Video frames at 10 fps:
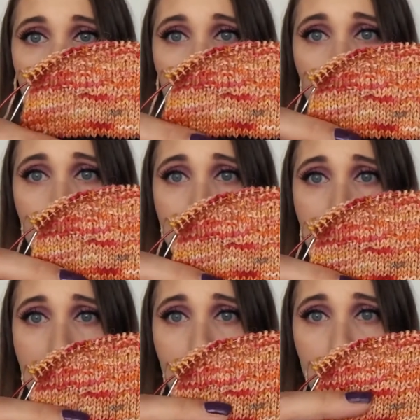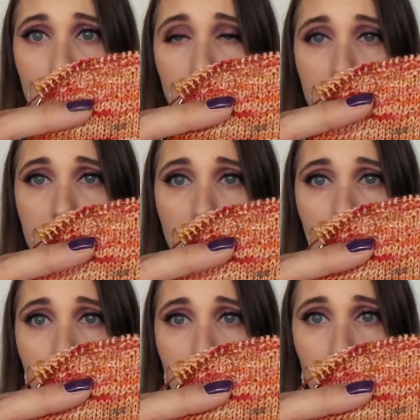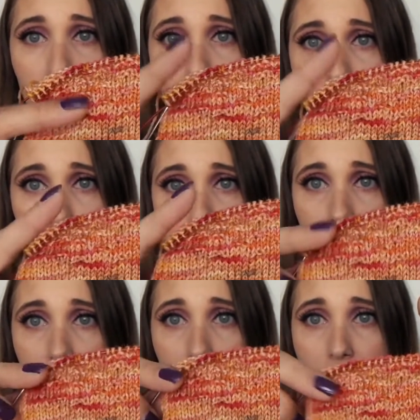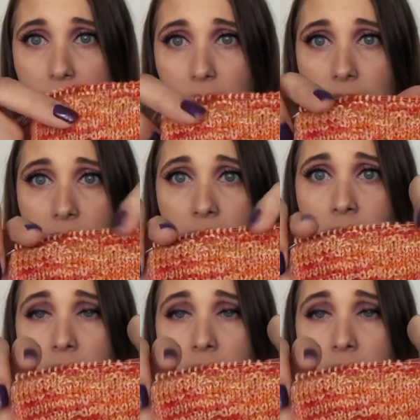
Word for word: do an inch of stockinette before you start the patterning.